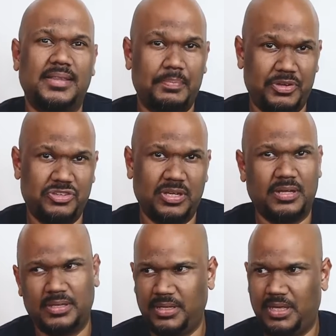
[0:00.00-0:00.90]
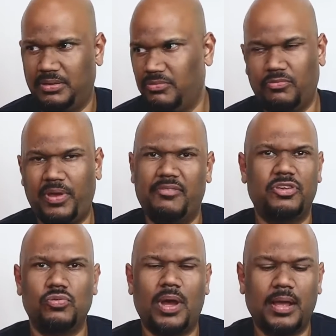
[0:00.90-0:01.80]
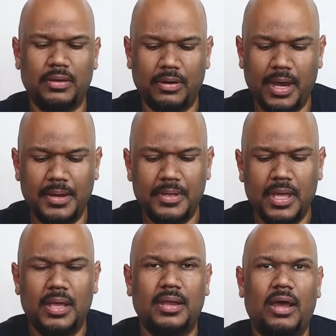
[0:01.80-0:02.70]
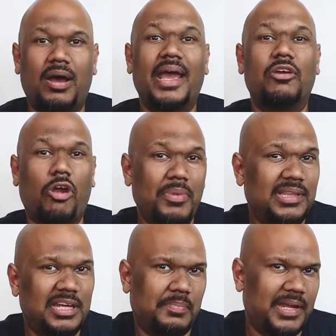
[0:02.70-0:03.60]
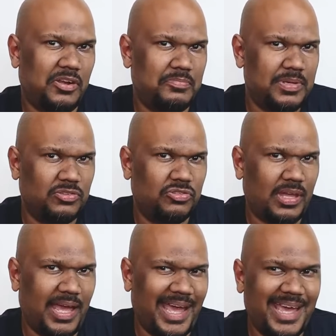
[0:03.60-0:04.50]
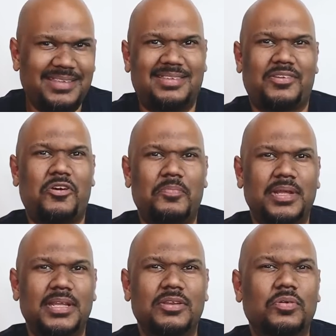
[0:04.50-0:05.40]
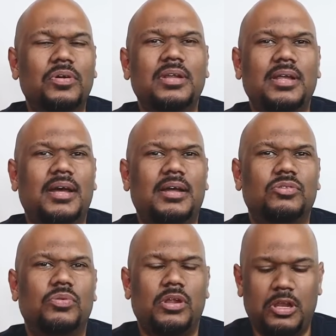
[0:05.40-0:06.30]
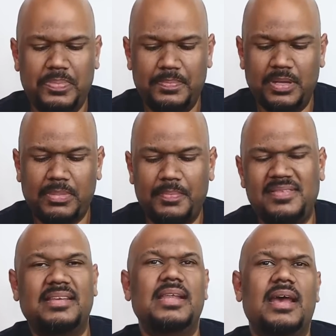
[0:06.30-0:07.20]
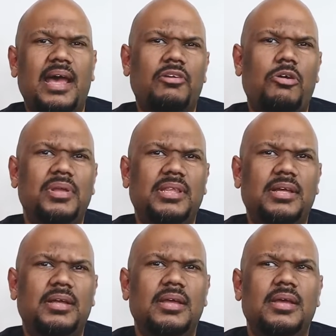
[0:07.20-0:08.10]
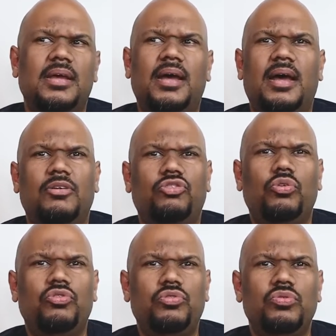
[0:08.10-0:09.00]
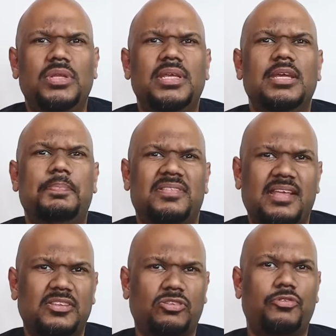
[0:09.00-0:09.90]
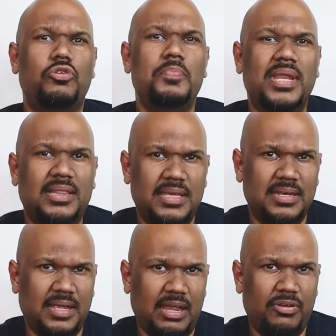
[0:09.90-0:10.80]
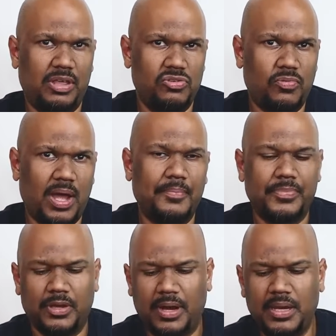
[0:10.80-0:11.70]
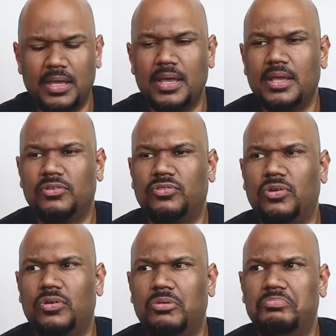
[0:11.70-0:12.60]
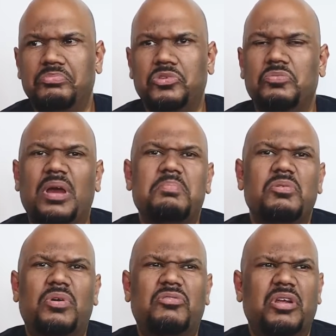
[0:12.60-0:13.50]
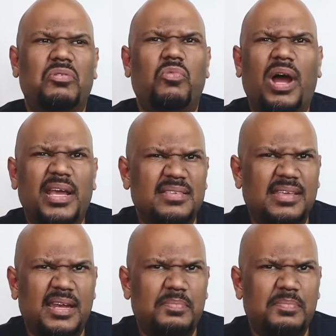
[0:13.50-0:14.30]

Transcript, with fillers: temperature in wherever you are, right? Now, hygrometer might not be as commonly known to a lot of people, but basically a hygrometer shows you the percentage of humidity in the area that you are, all right? So you might be wondering, why is that